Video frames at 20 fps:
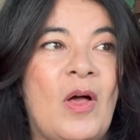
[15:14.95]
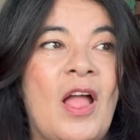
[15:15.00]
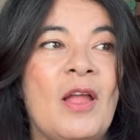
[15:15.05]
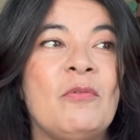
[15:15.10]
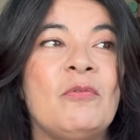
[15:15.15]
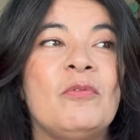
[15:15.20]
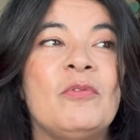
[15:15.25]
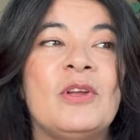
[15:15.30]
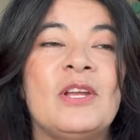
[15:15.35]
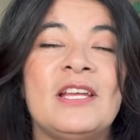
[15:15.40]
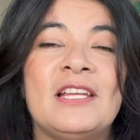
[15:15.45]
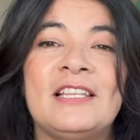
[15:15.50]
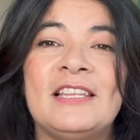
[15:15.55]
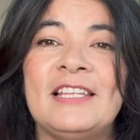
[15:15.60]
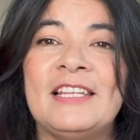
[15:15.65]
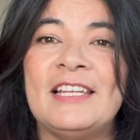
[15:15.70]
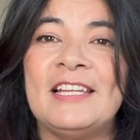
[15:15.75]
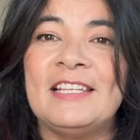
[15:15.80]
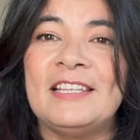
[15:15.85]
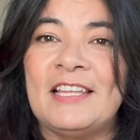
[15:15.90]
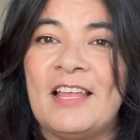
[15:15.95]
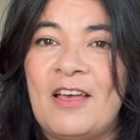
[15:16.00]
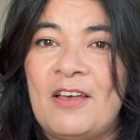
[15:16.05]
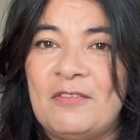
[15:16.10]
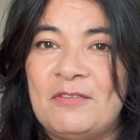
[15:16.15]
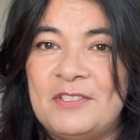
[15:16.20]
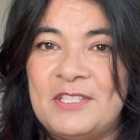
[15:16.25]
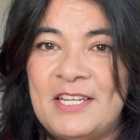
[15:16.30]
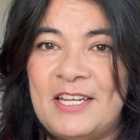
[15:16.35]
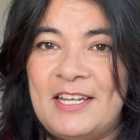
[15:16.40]
I really
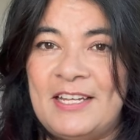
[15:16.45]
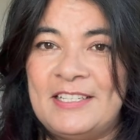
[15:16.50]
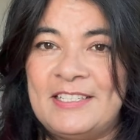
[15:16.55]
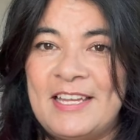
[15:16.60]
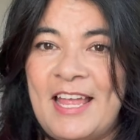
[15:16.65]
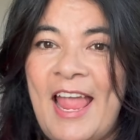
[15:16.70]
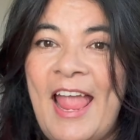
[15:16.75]
loved it.